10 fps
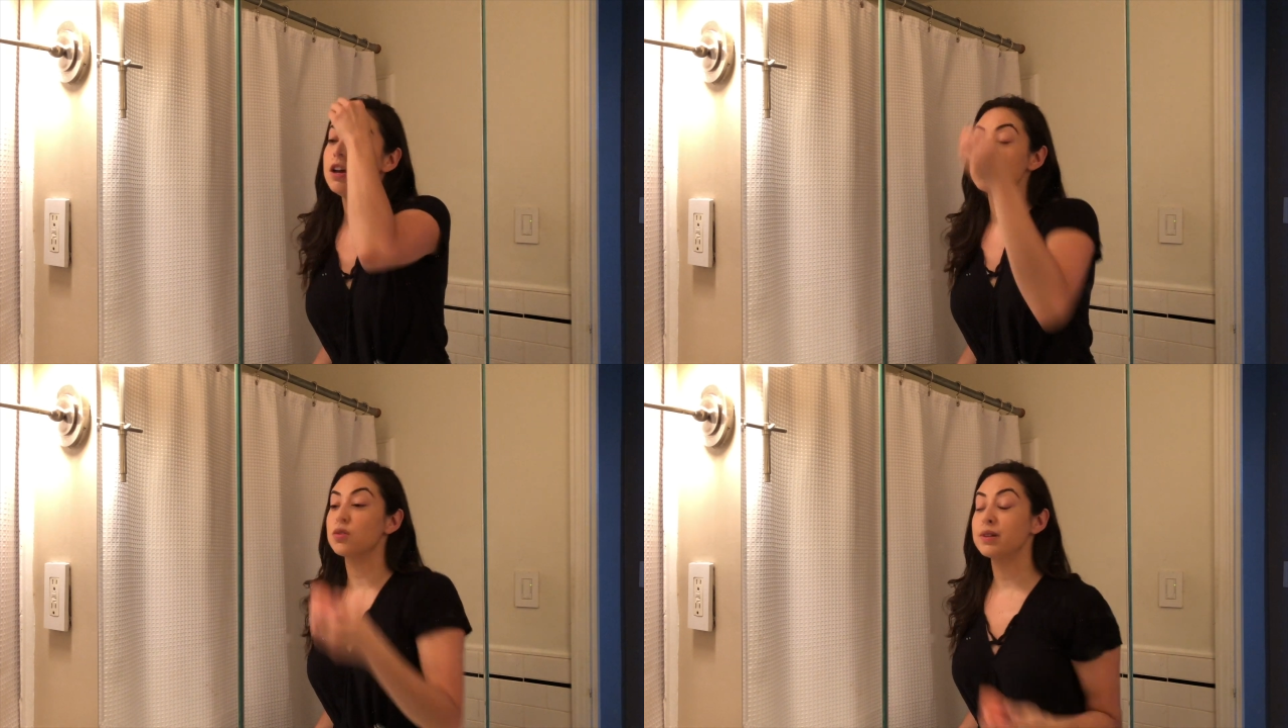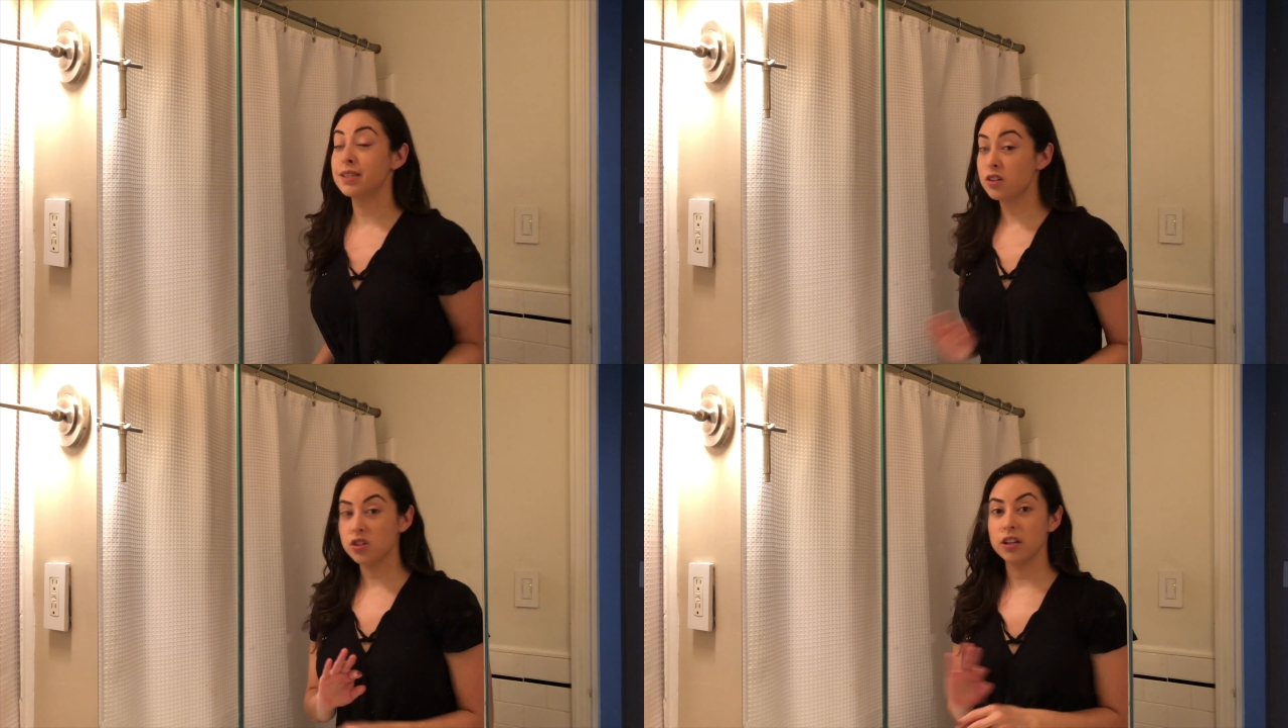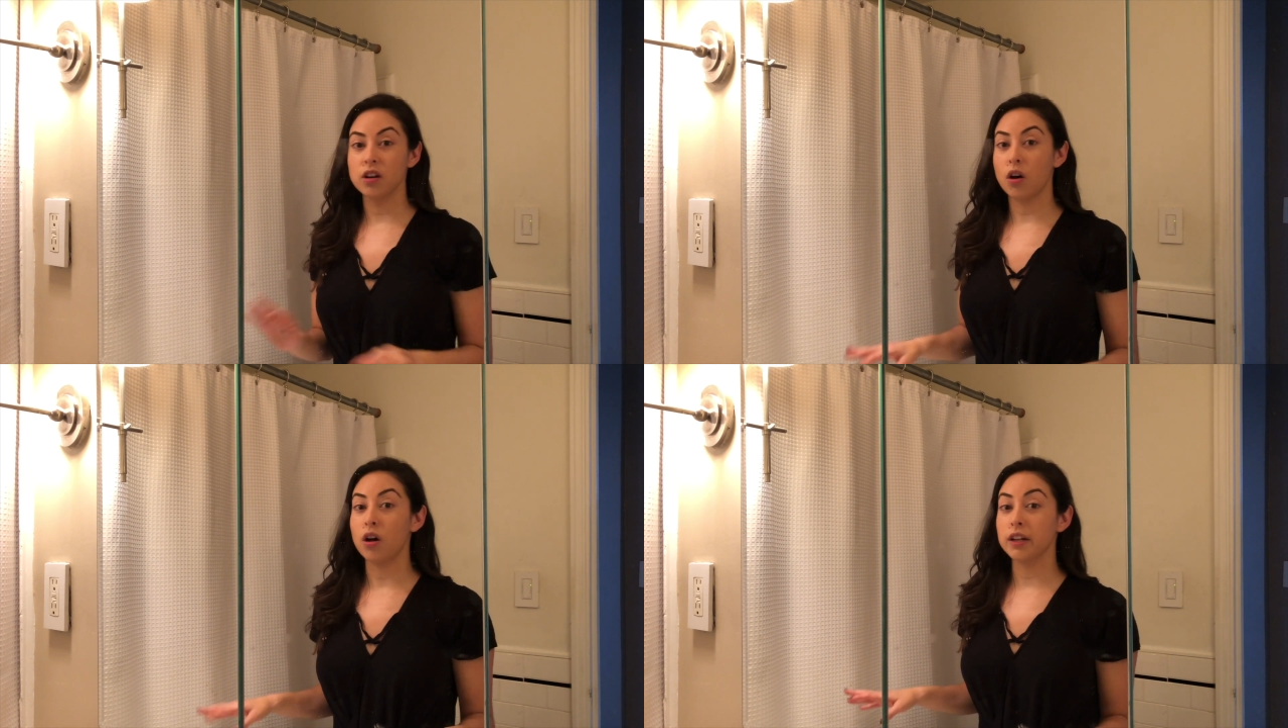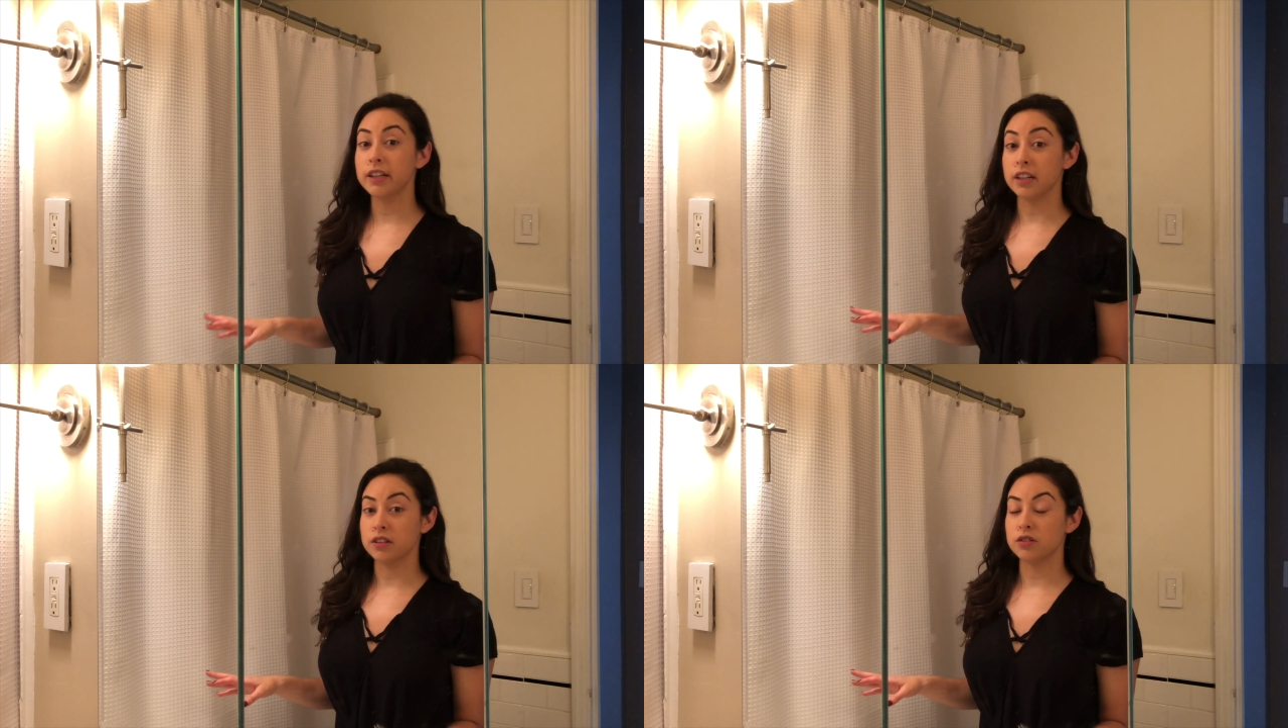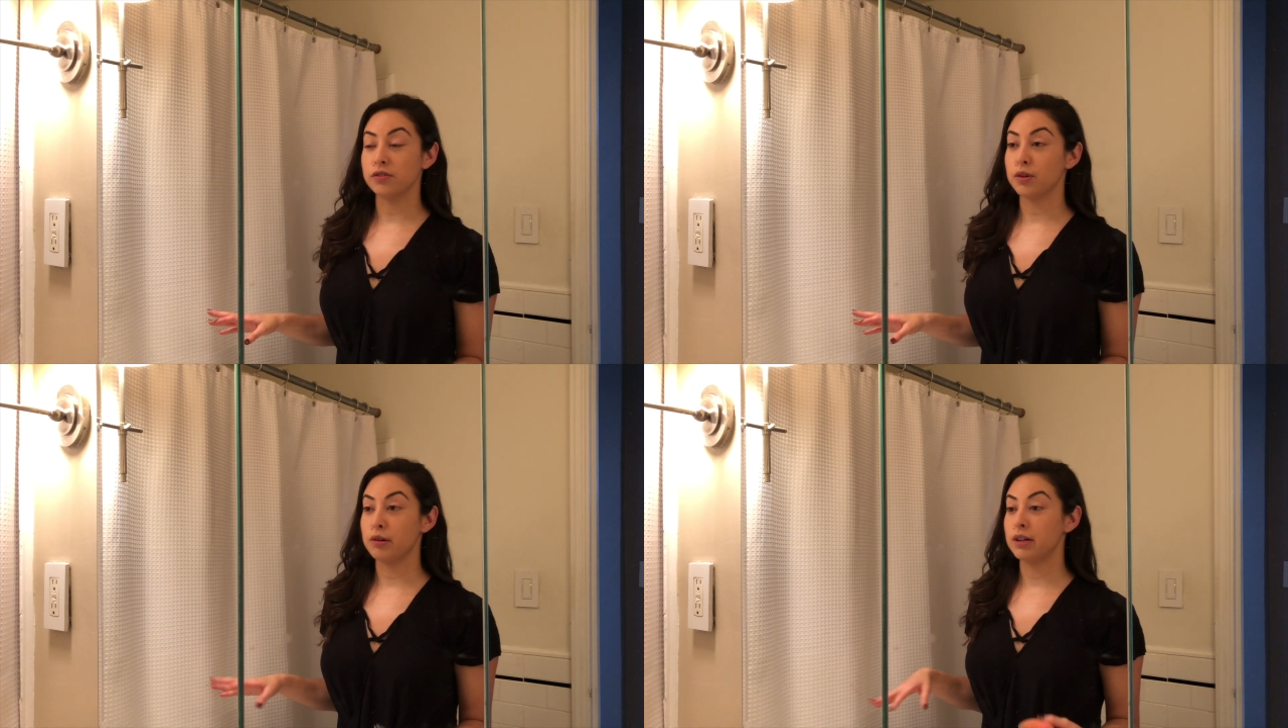So essentially all the
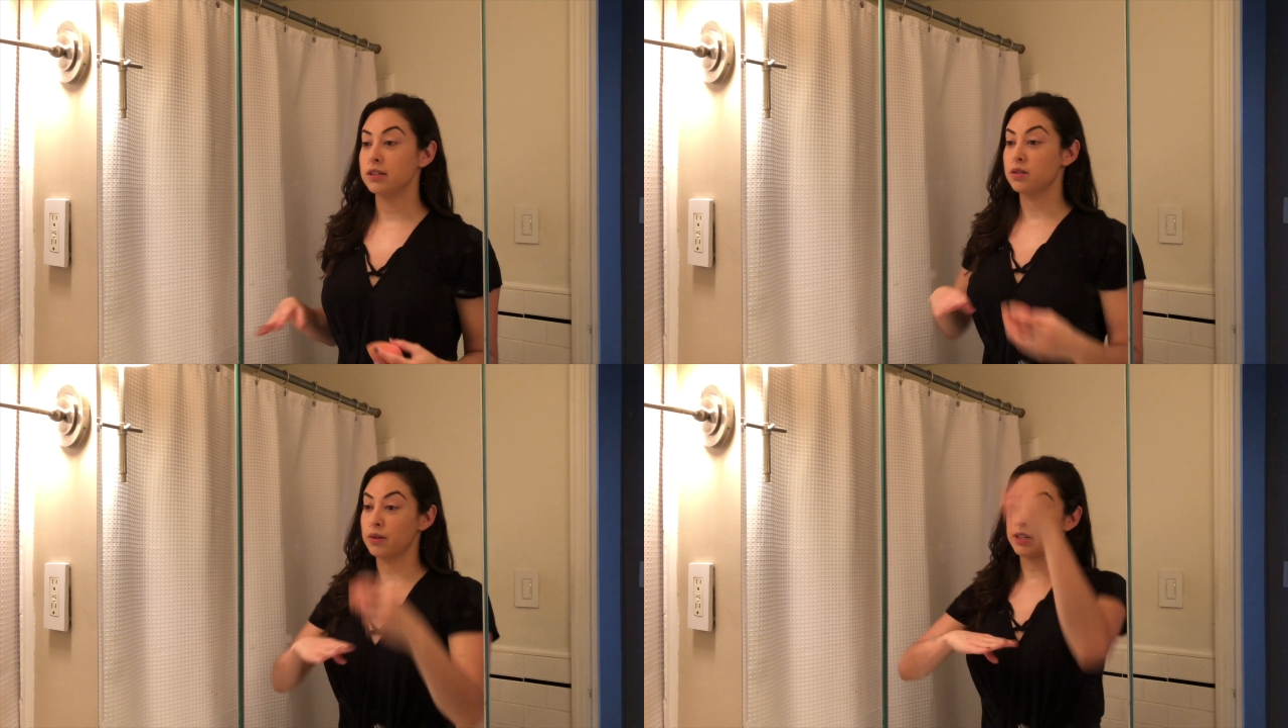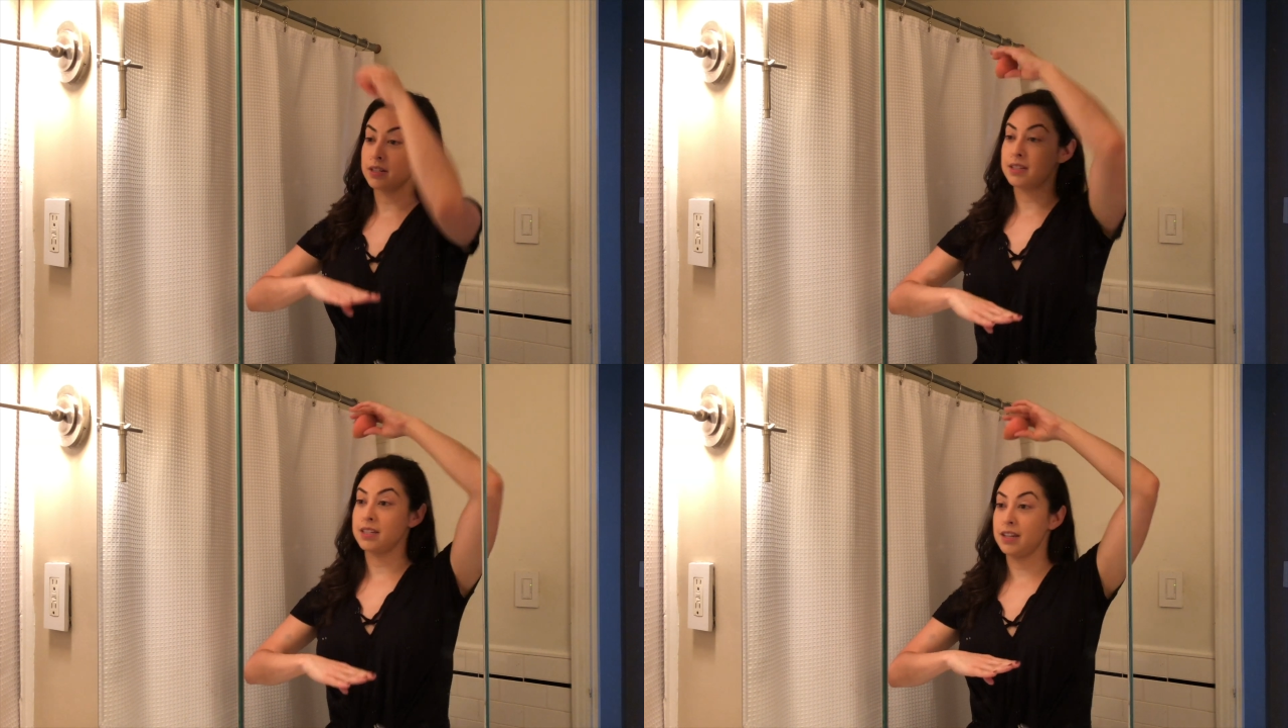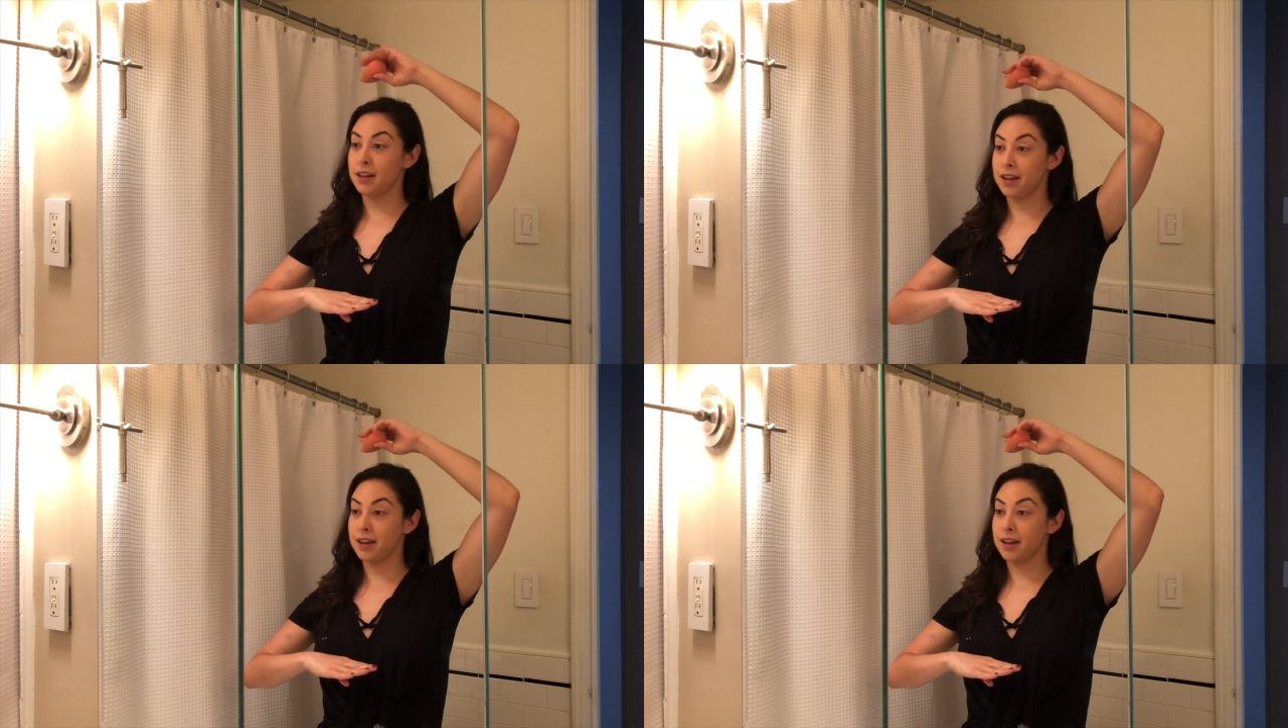interviewer is going to see